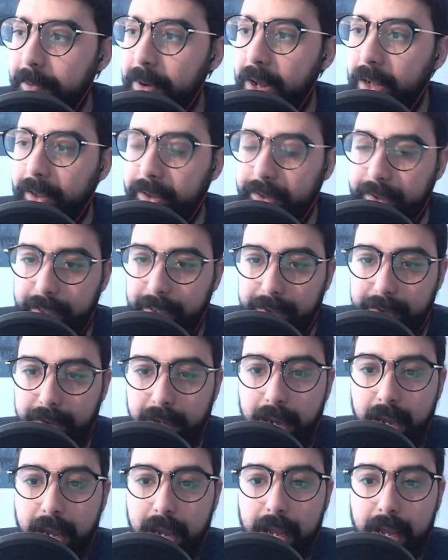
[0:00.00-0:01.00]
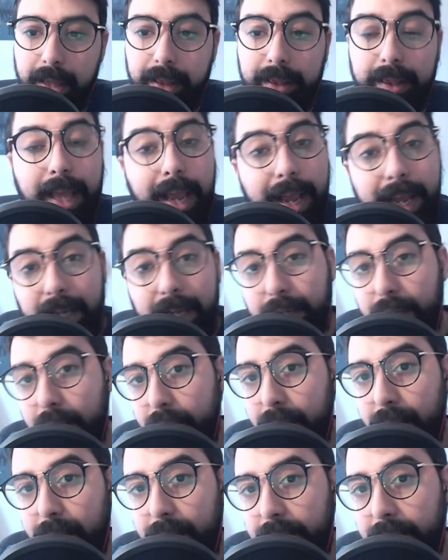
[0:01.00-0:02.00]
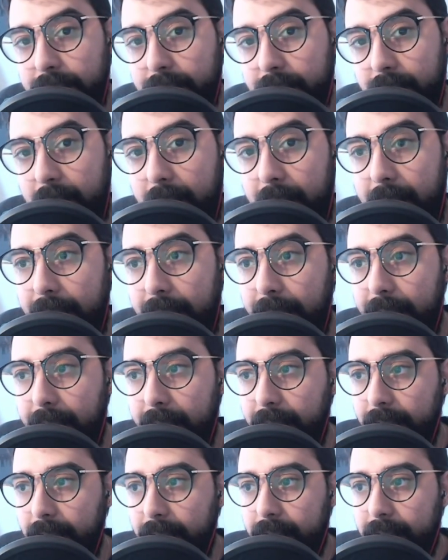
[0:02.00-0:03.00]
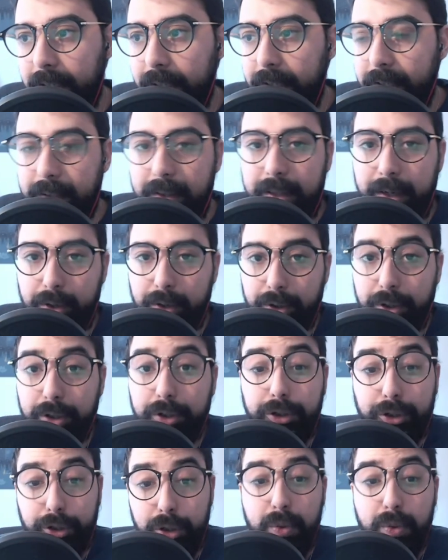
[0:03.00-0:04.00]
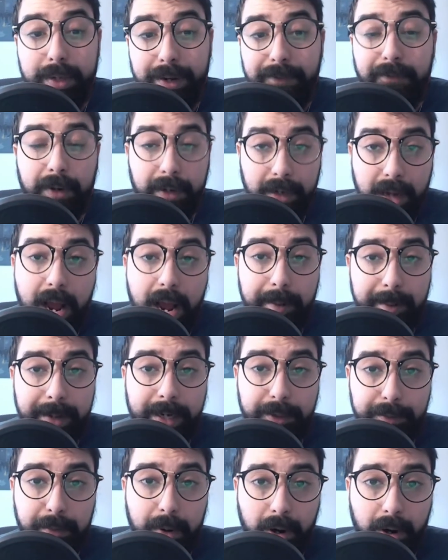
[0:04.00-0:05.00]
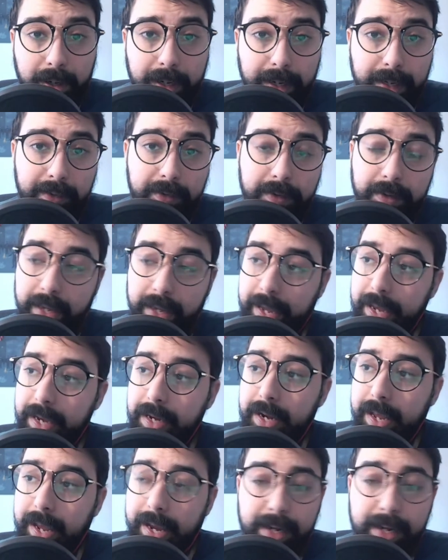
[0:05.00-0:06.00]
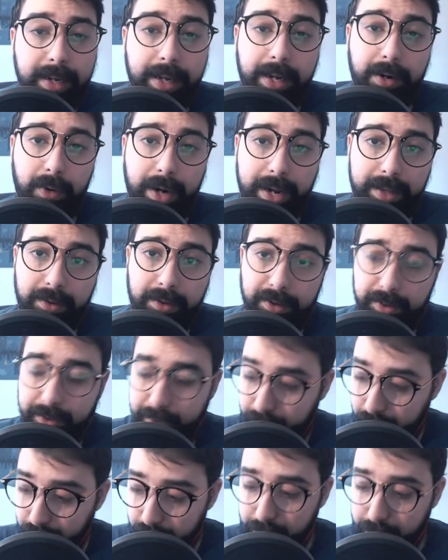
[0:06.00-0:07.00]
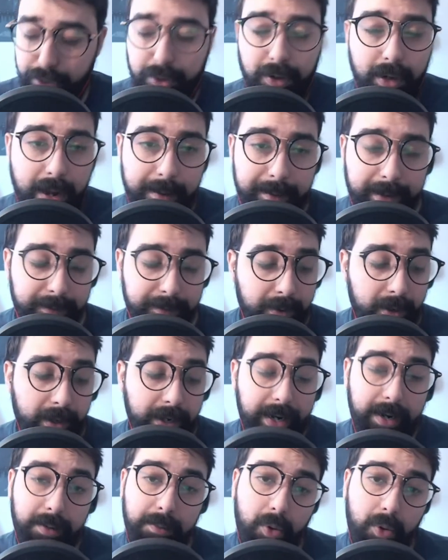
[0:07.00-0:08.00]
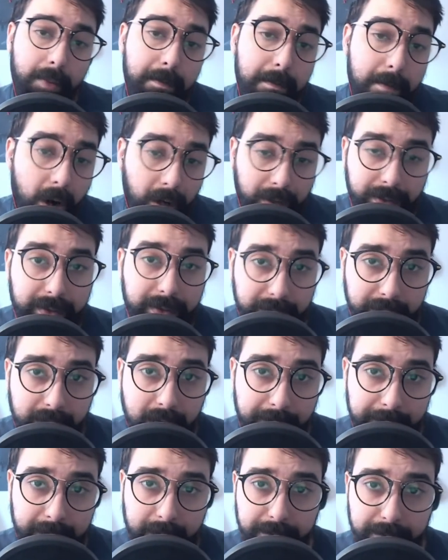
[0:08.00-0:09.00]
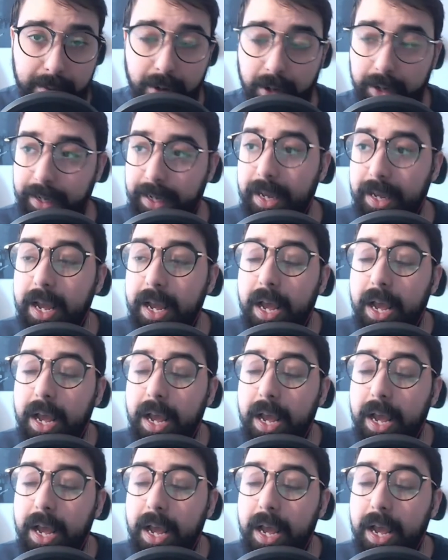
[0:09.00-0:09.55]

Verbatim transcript: policies they use uh the there, there's two different communist parties in India, right? There's a traditional communist party and a more Marxist communist party.